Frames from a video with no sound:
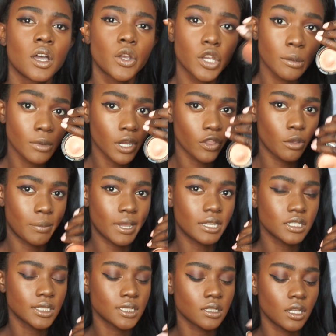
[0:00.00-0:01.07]
cream color
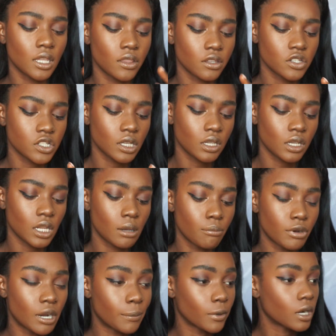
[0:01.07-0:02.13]
base in the shade
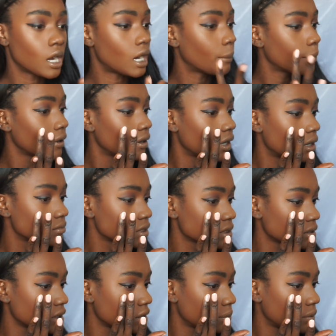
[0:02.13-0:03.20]
Improper Copper, and I'm just
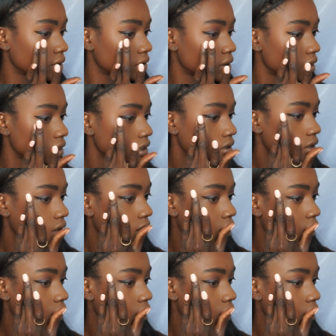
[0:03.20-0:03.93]
gonna put this